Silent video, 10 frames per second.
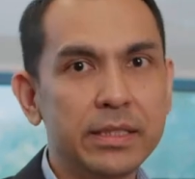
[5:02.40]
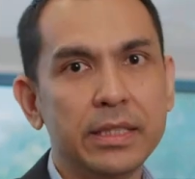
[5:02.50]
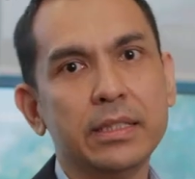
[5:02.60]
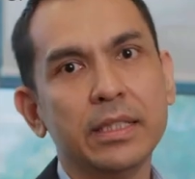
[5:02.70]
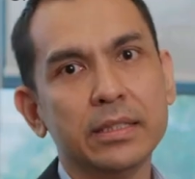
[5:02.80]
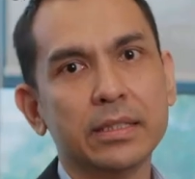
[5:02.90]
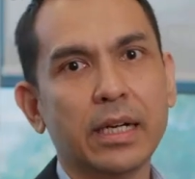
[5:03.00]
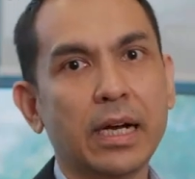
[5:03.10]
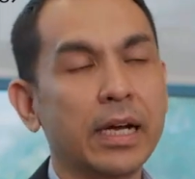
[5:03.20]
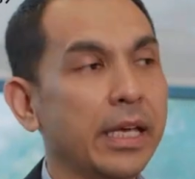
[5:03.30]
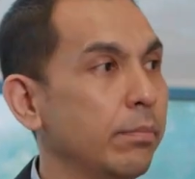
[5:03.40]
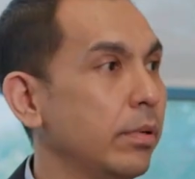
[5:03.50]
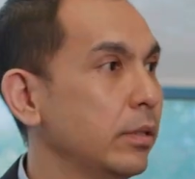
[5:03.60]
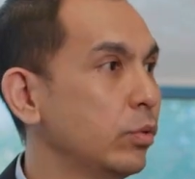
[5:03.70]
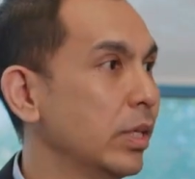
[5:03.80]
cities are
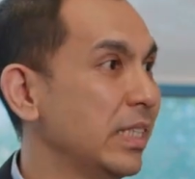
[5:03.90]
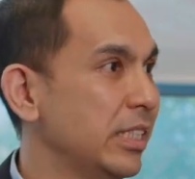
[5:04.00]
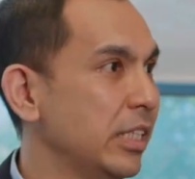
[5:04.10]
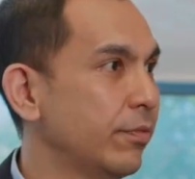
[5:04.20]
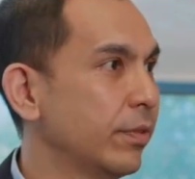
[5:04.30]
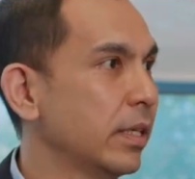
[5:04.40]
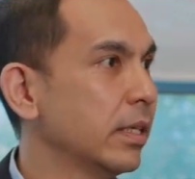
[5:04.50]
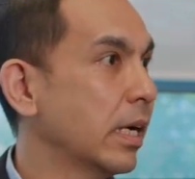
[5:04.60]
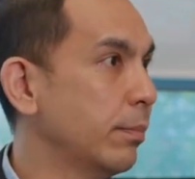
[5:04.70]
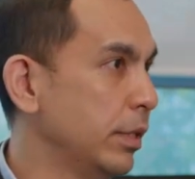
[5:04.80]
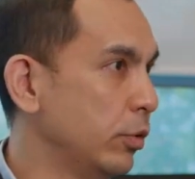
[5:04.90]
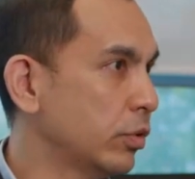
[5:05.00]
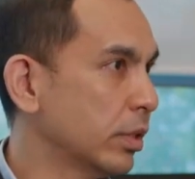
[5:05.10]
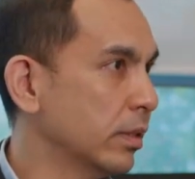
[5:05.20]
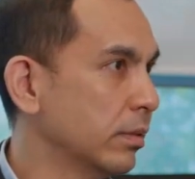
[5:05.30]
able to achieve carbon
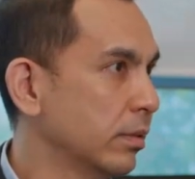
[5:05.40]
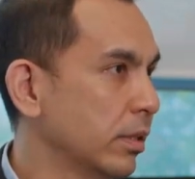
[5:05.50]
neutral,